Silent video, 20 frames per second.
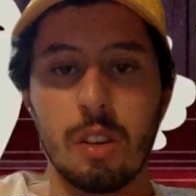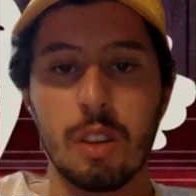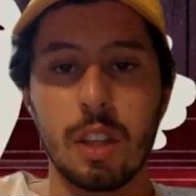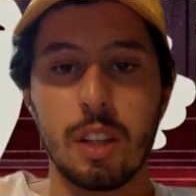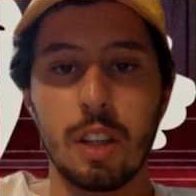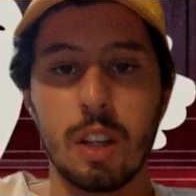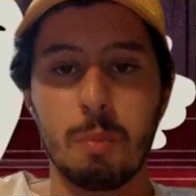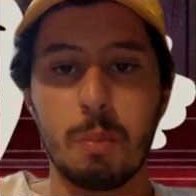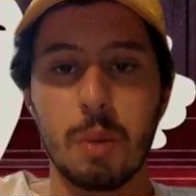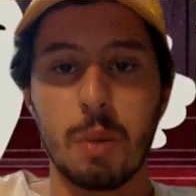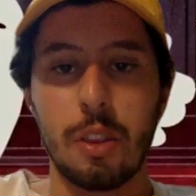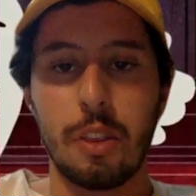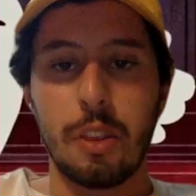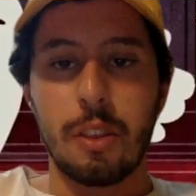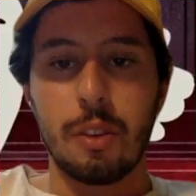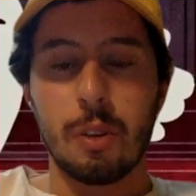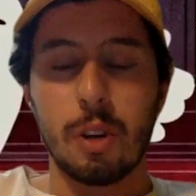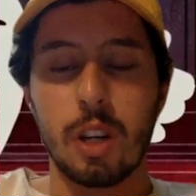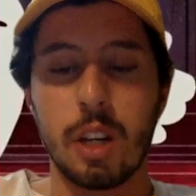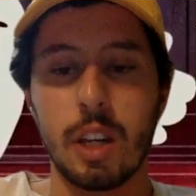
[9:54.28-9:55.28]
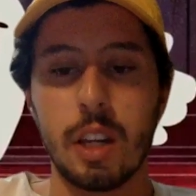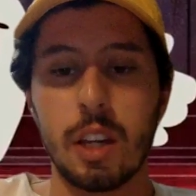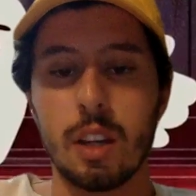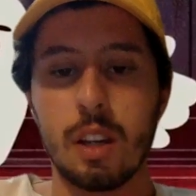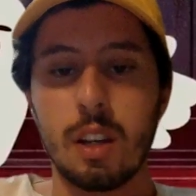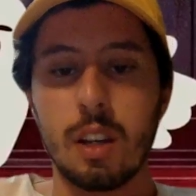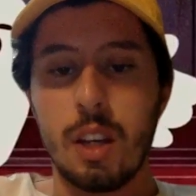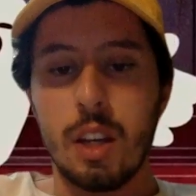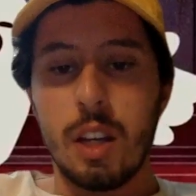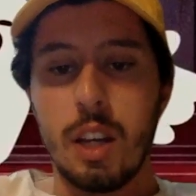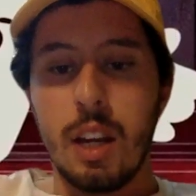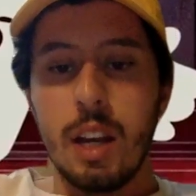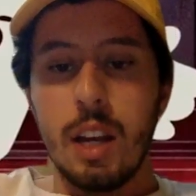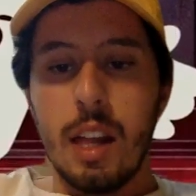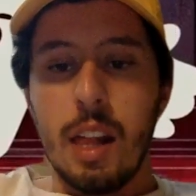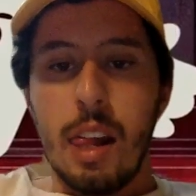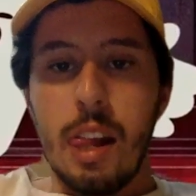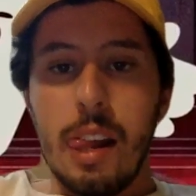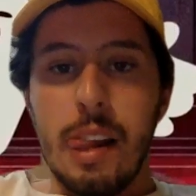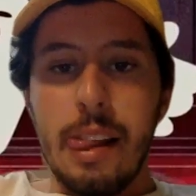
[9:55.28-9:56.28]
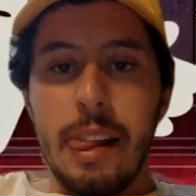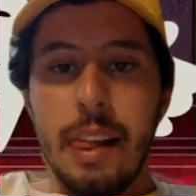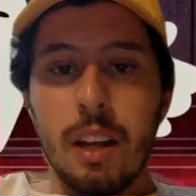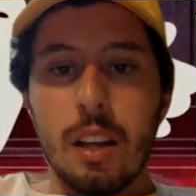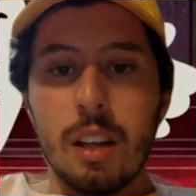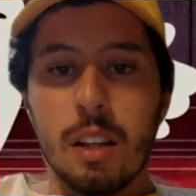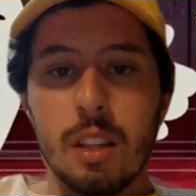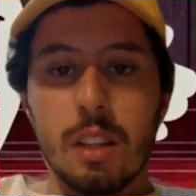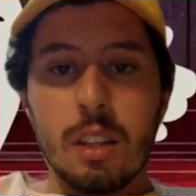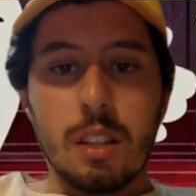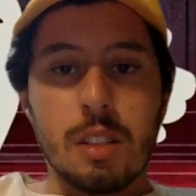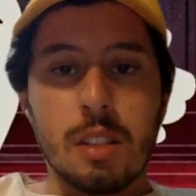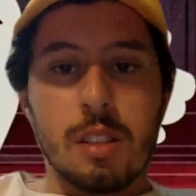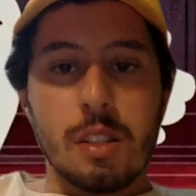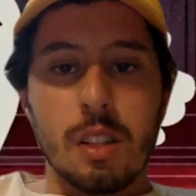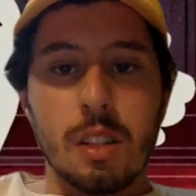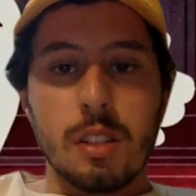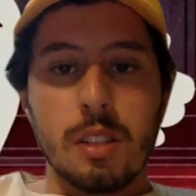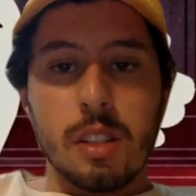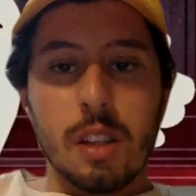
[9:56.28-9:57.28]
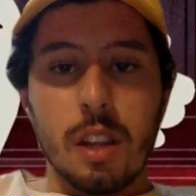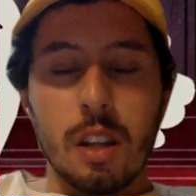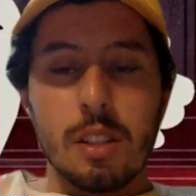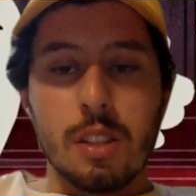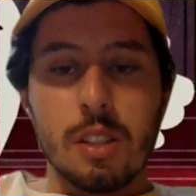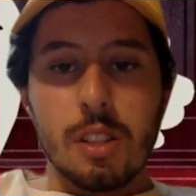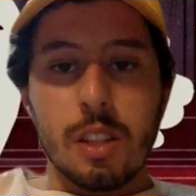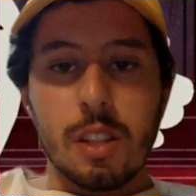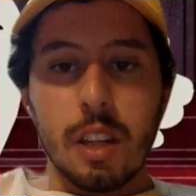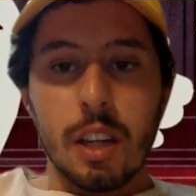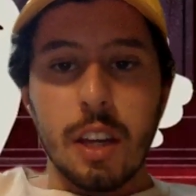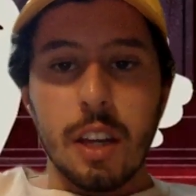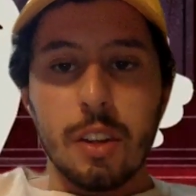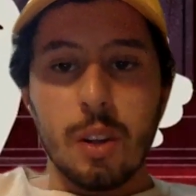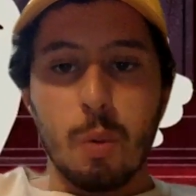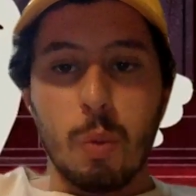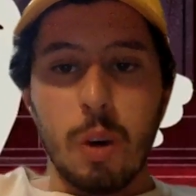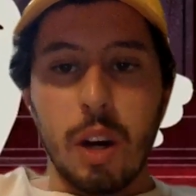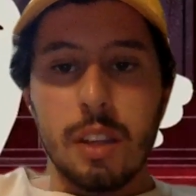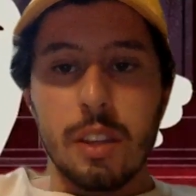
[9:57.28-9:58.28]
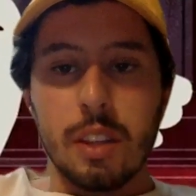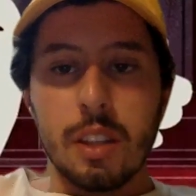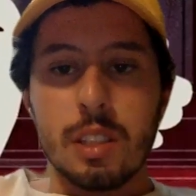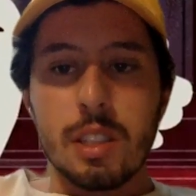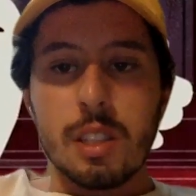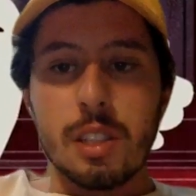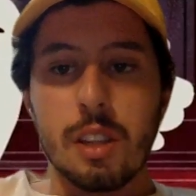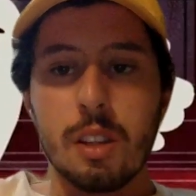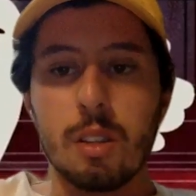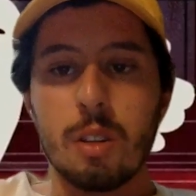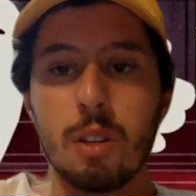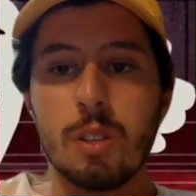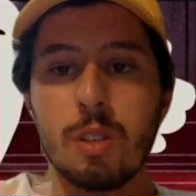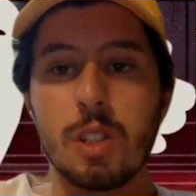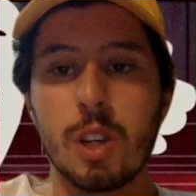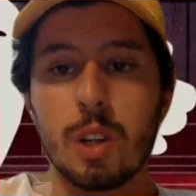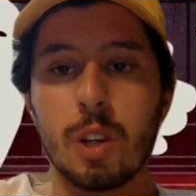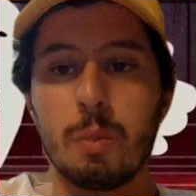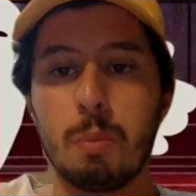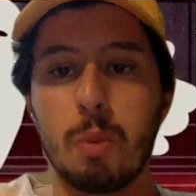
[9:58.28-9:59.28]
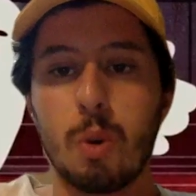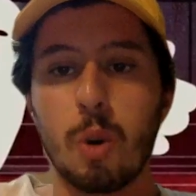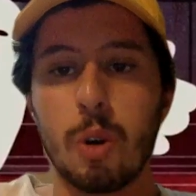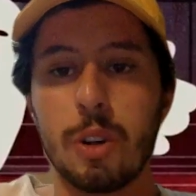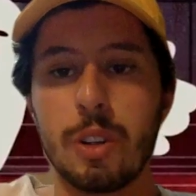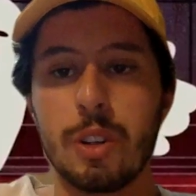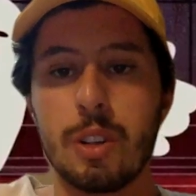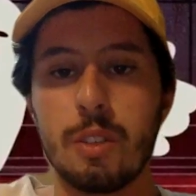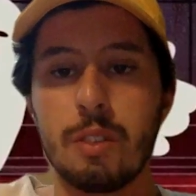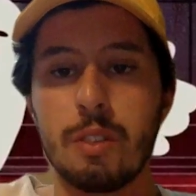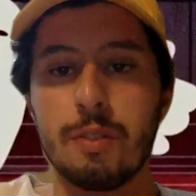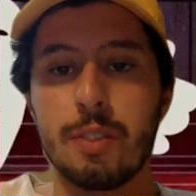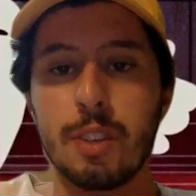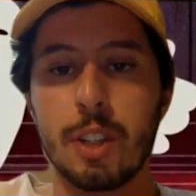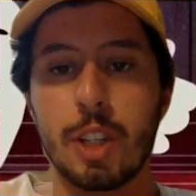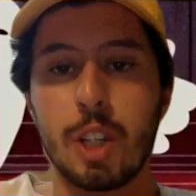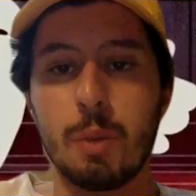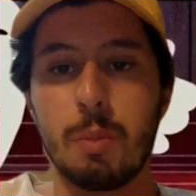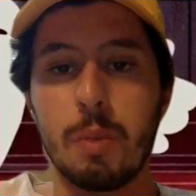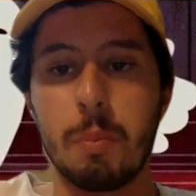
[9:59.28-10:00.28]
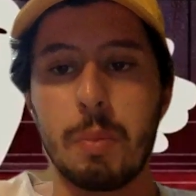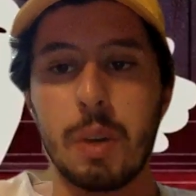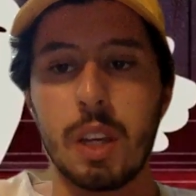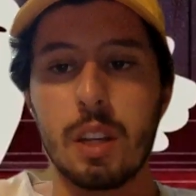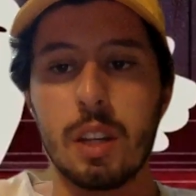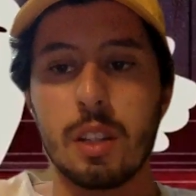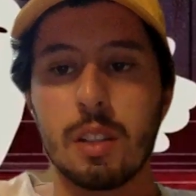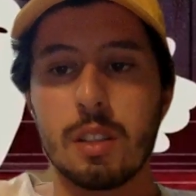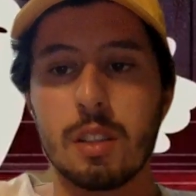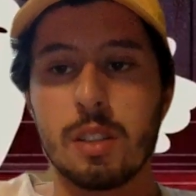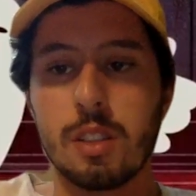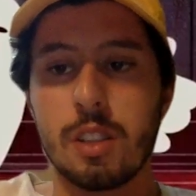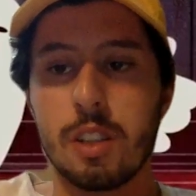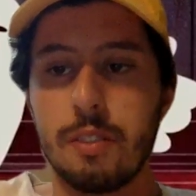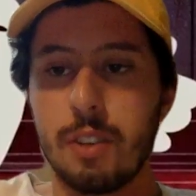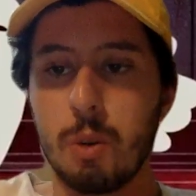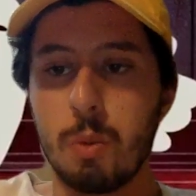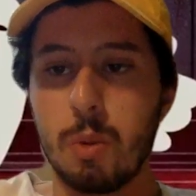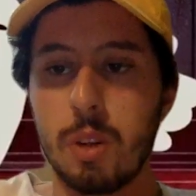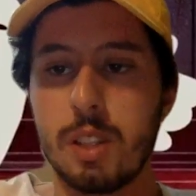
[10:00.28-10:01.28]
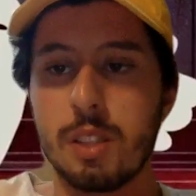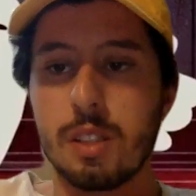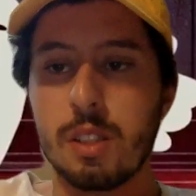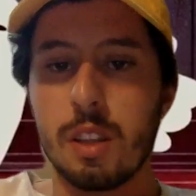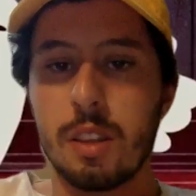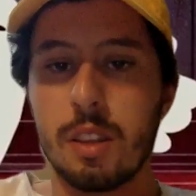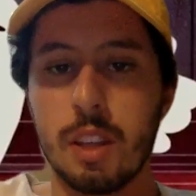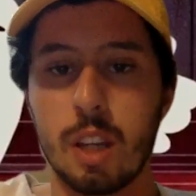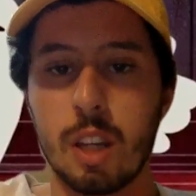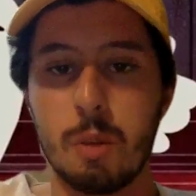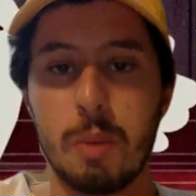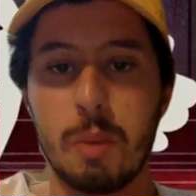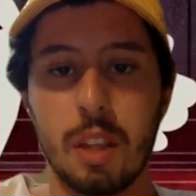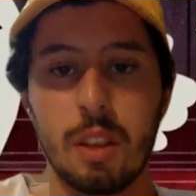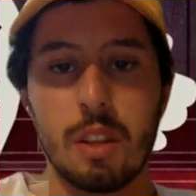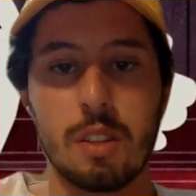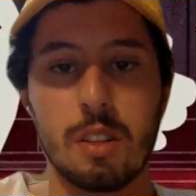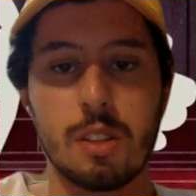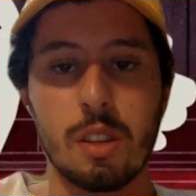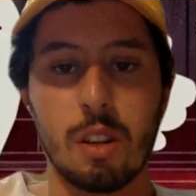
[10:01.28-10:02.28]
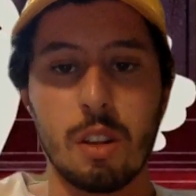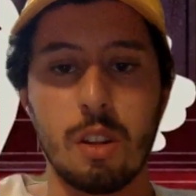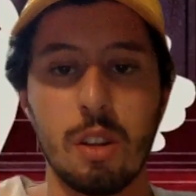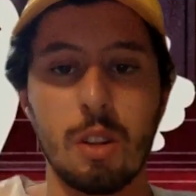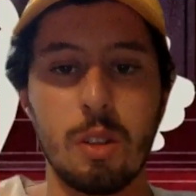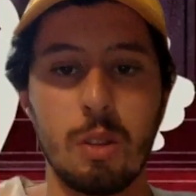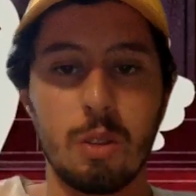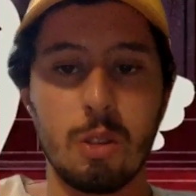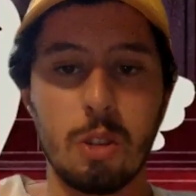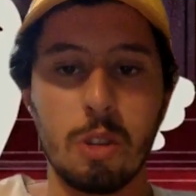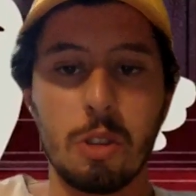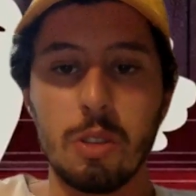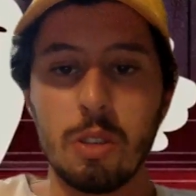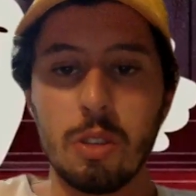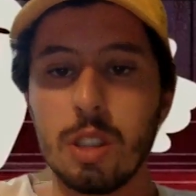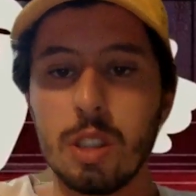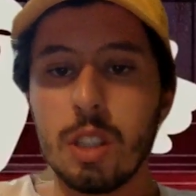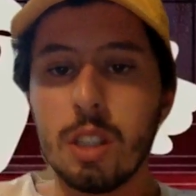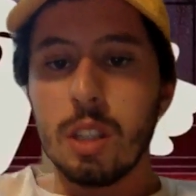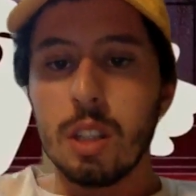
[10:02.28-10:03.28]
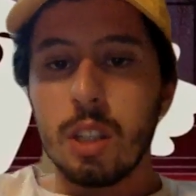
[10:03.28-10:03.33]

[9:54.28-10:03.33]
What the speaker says: the number 3 is discuss together why these skills are important for human beings. Different ways to think about this include